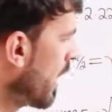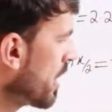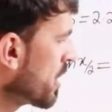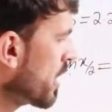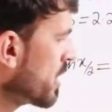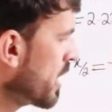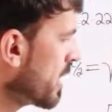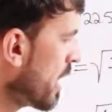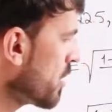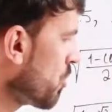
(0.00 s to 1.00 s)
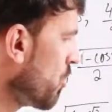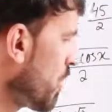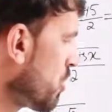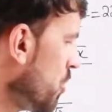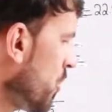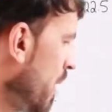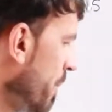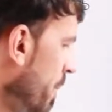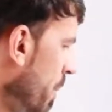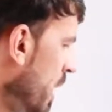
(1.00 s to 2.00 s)
and tangent x over 2 will
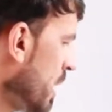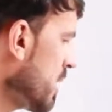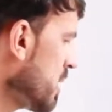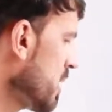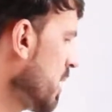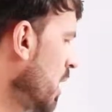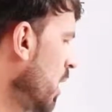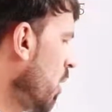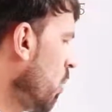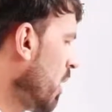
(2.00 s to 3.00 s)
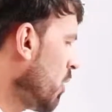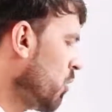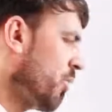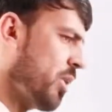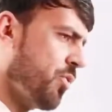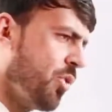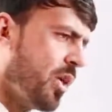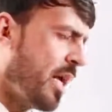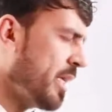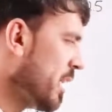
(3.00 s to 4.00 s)
be minus 1 over 4
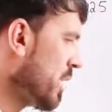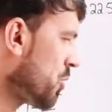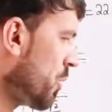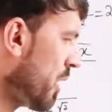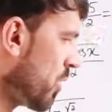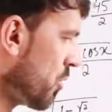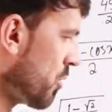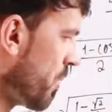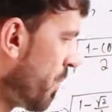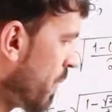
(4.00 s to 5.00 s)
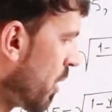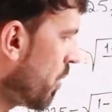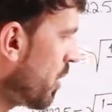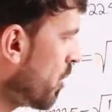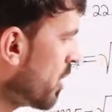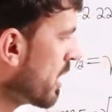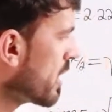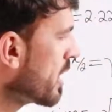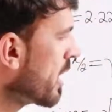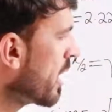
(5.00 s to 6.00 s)
under the square root. We know
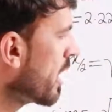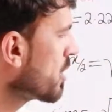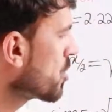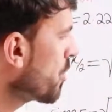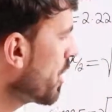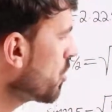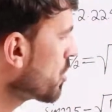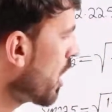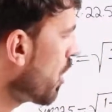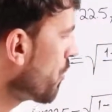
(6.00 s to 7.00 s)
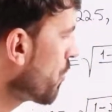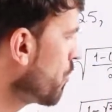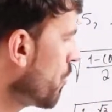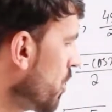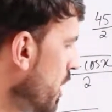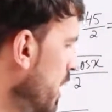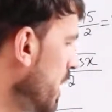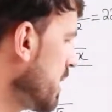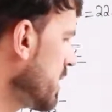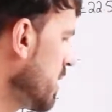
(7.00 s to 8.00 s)
that the square root of 4
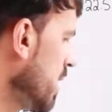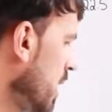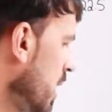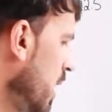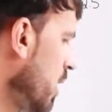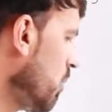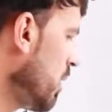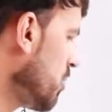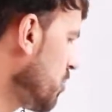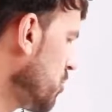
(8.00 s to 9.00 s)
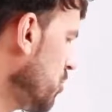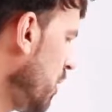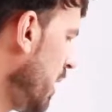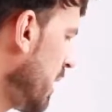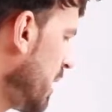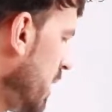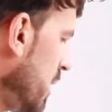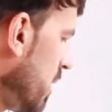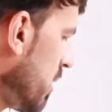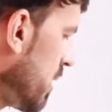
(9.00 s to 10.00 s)
is equal to 2, and
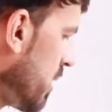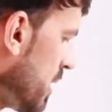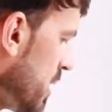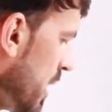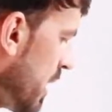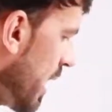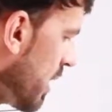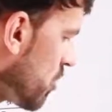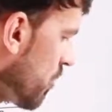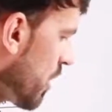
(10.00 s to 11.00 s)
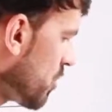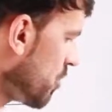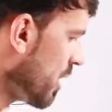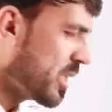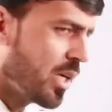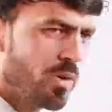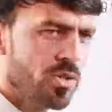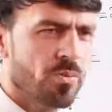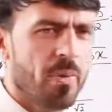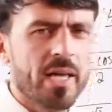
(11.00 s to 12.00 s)
tangent x over 2 is equal
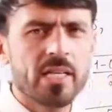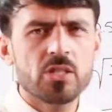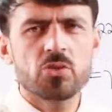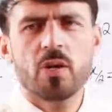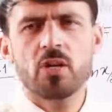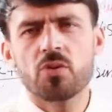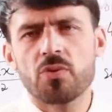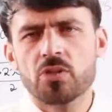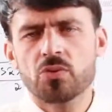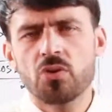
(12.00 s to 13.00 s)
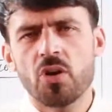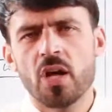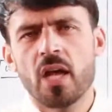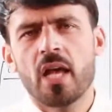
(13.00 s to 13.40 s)
to minus 1 over 2.